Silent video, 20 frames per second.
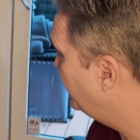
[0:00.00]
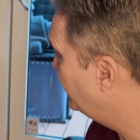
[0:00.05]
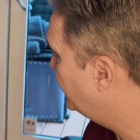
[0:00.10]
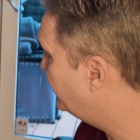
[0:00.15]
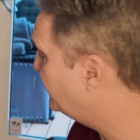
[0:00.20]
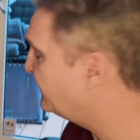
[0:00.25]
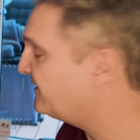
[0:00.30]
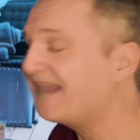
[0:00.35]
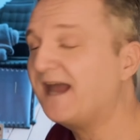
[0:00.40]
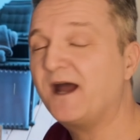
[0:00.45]

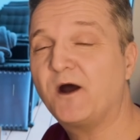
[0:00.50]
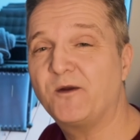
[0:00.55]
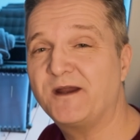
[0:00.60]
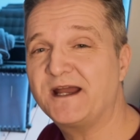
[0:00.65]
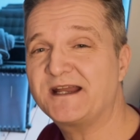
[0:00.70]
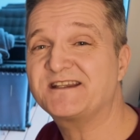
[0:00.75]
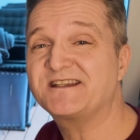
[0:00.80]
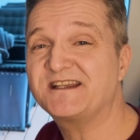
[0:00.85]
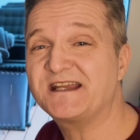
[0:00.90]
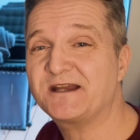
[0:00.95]
But now
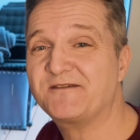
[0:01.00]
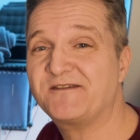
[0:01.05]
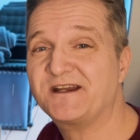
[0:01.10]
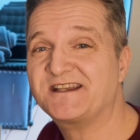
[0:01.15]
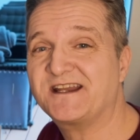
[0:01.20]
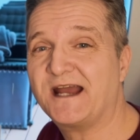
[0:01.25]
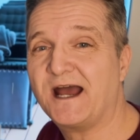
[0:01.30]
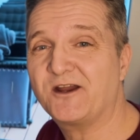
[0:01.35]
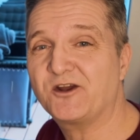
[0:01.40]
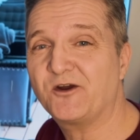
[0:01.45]
let's see if
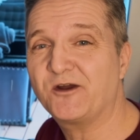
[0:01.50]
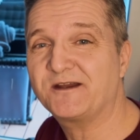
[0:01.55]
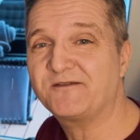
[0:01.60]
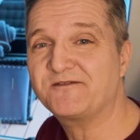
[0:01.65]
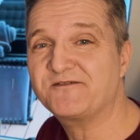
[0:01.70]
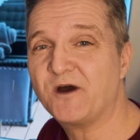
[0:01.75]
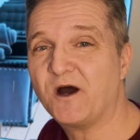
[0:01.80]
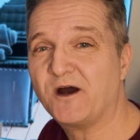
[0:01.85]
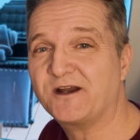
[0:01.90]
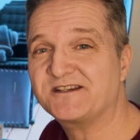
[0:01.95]
it's actually
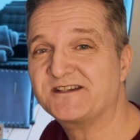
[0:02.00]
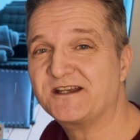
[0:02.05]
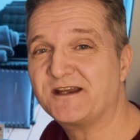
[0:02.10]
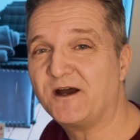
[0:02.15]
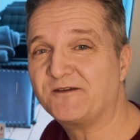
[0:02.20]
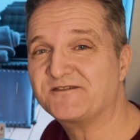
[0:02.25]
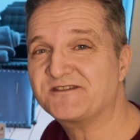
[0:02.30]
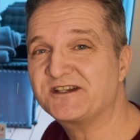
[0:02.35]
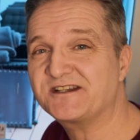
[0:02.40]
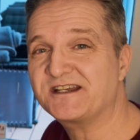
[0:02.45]
fast
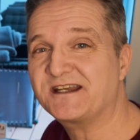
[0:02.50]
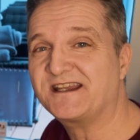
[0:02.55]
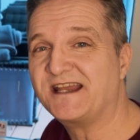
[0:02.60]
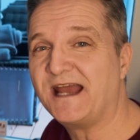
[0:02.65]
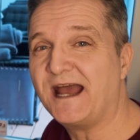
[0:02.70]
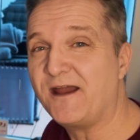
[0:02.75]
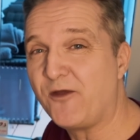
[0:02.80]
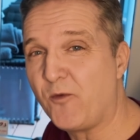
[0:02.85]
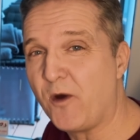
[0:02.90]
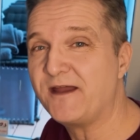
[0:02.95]
enough to
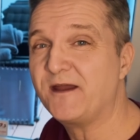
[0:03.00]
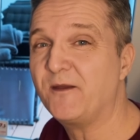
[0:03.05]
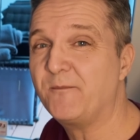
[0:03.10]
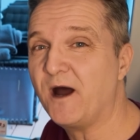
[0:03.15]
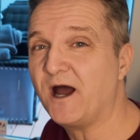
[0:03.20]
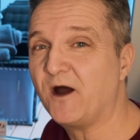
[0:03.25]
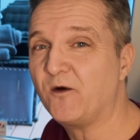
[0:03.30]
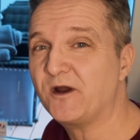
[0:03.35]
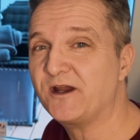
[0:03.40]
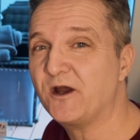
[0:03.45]
detect when the
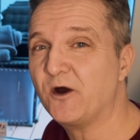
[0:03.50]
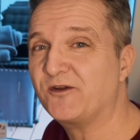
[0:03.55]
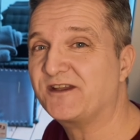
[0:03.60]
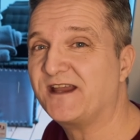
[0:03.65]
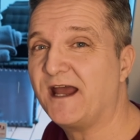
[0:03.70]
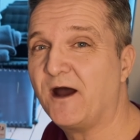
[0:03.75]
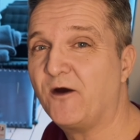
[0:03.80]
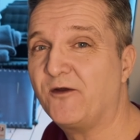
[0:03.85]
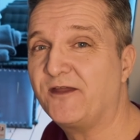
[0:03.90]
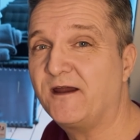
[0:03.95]
power goes
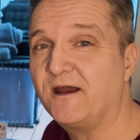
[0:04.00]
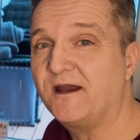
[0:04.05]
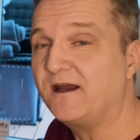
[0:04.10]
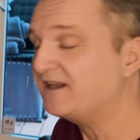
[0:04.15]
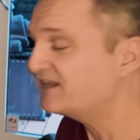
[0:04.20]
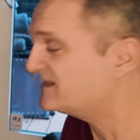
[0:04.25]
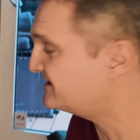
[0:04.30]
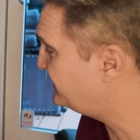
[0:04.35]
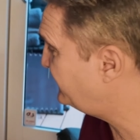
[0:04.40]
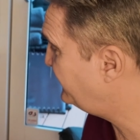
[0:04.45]
out
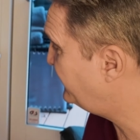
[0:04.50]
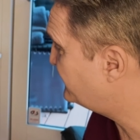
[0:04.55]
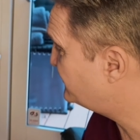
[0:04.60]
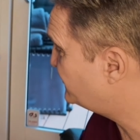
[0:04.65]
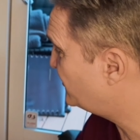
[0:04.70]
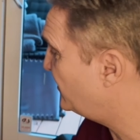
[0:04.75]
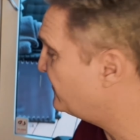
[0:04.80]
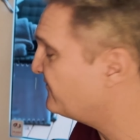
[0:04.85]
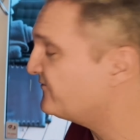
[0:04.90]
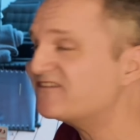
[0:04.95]
and just
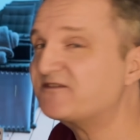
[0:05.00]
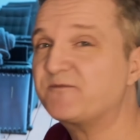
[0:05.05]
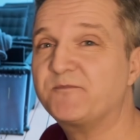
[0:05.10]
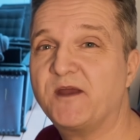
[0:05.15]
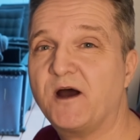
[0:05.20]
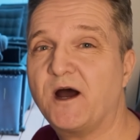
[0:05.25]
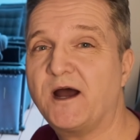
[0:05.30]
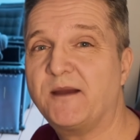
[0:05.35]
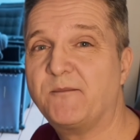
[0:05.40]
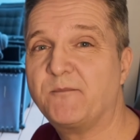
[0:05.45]
keep supplying